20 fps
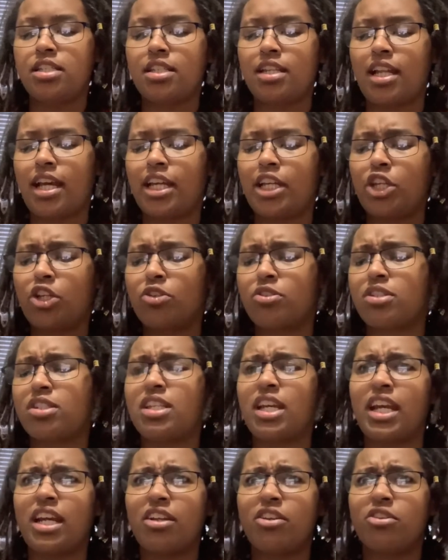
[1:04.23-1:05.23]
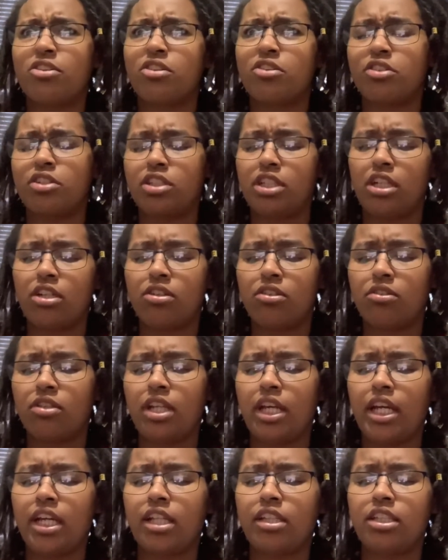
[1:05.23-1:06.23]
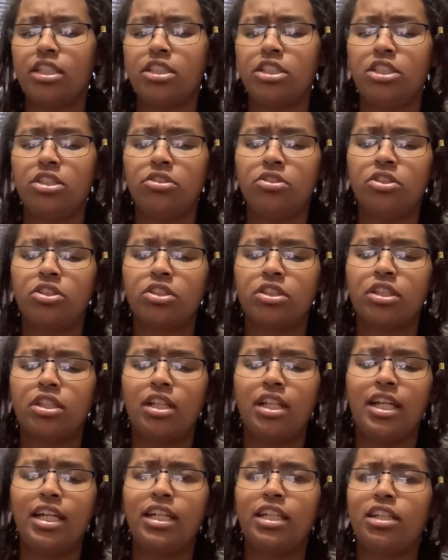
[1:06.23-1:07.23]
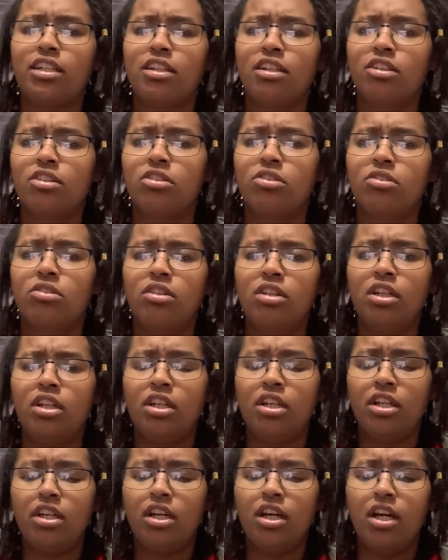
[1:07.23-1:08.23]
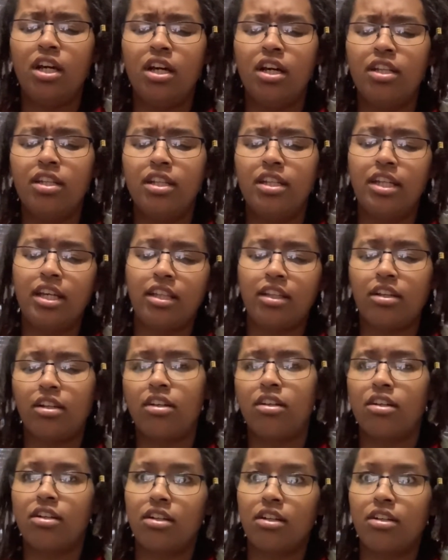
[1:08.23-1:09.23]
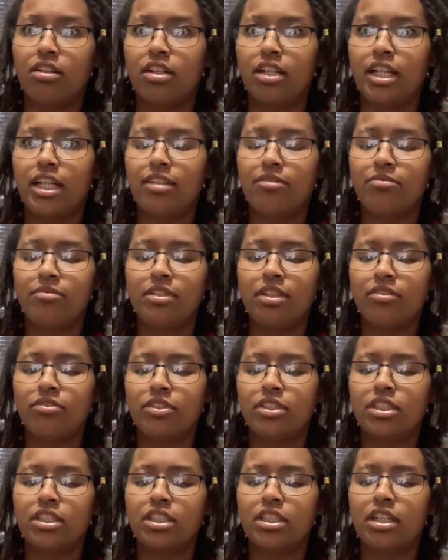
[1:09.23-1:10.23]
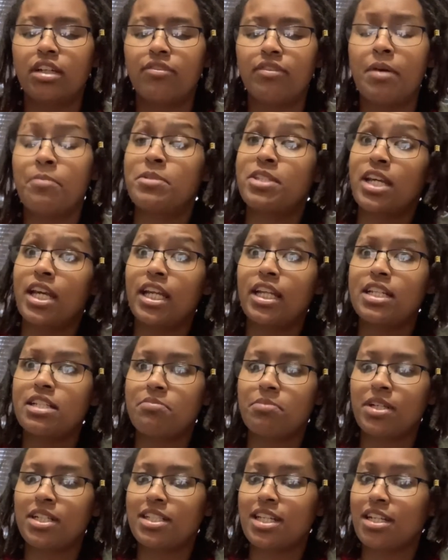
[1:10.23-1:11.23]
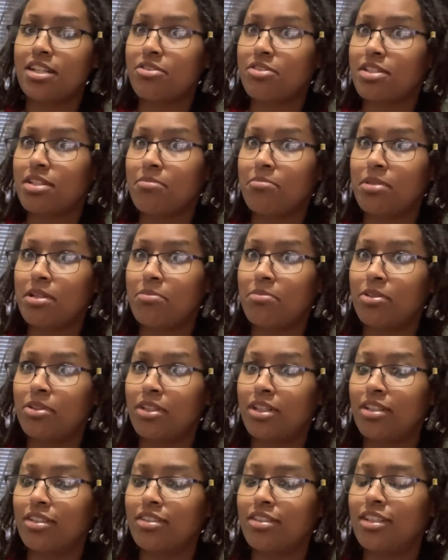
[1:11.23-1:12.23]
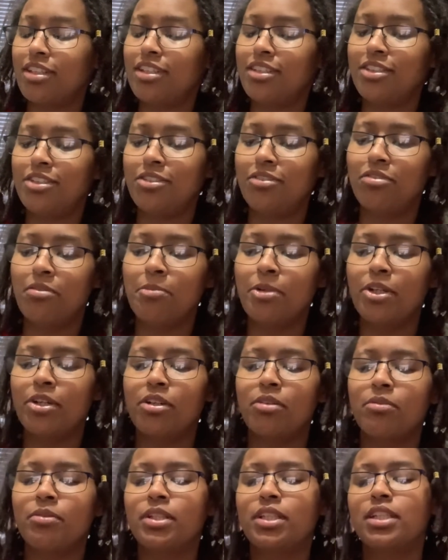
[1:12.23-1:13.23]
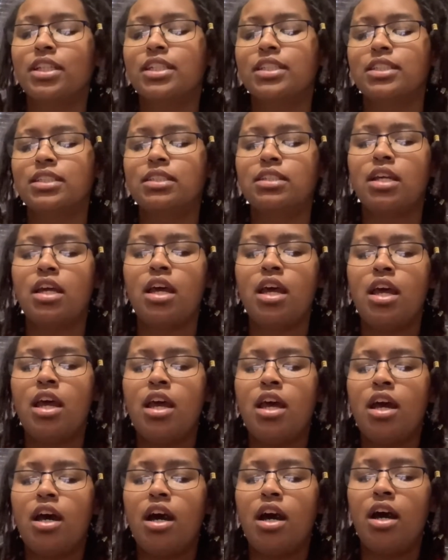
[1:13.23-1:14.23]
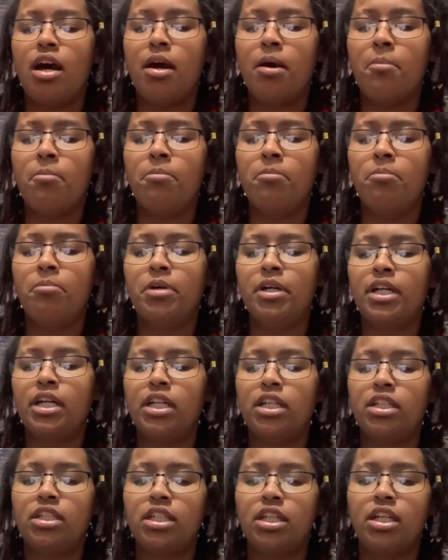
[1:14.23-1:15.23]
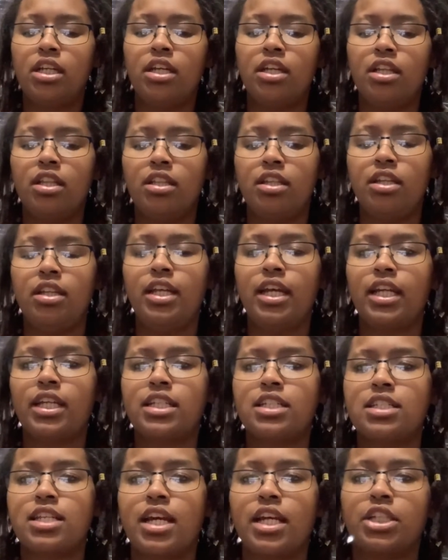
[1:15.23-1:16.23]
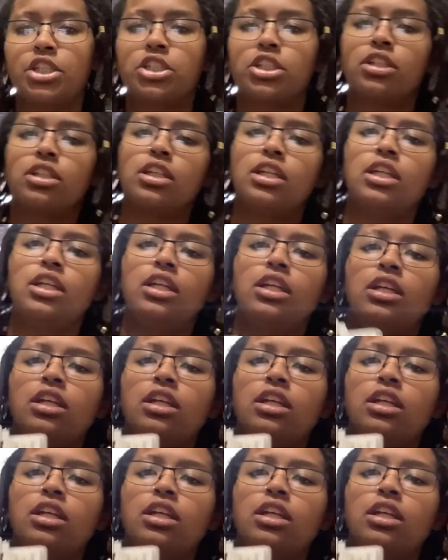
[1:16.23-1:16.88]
like your standard tarot deck that's usually like, you know, the death card, all of that different stuff. I'm saying this because I know some people aren't too familiar with this. But the deck is actually